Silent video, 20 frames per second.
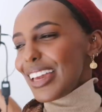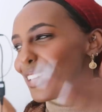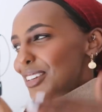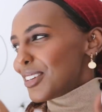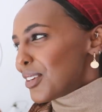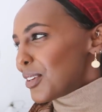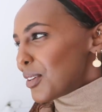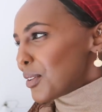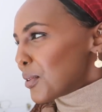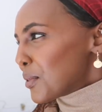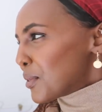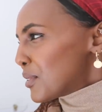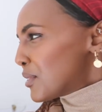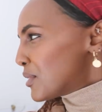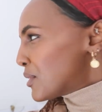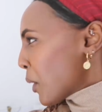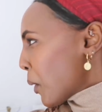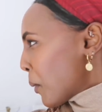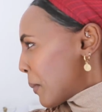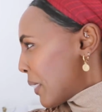Thank you
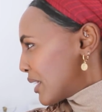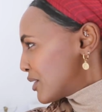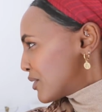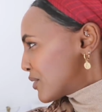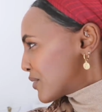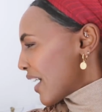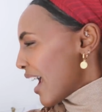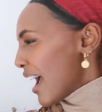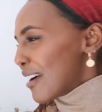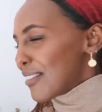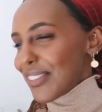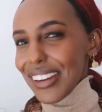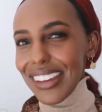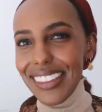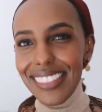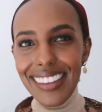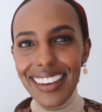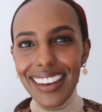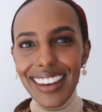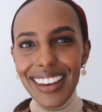so much for
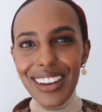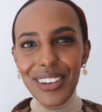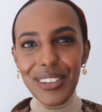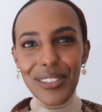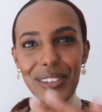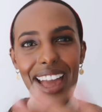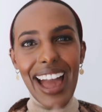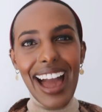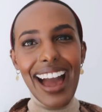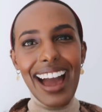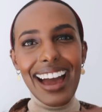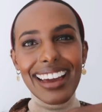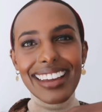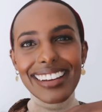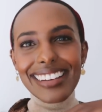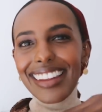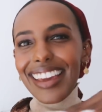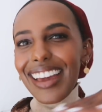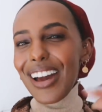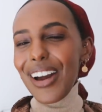everything. We you're
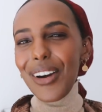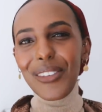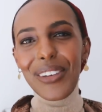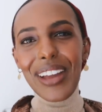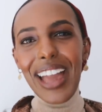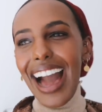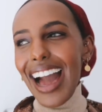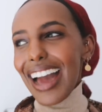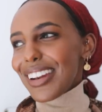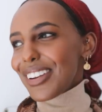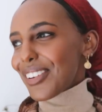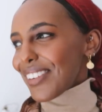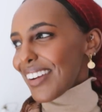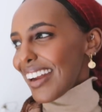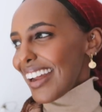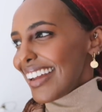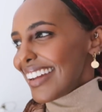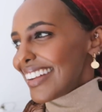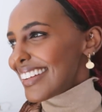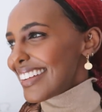had welcome. we had
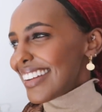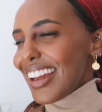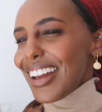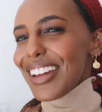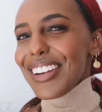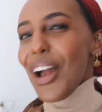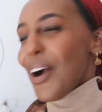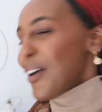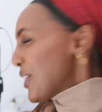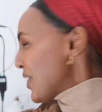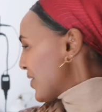three. No,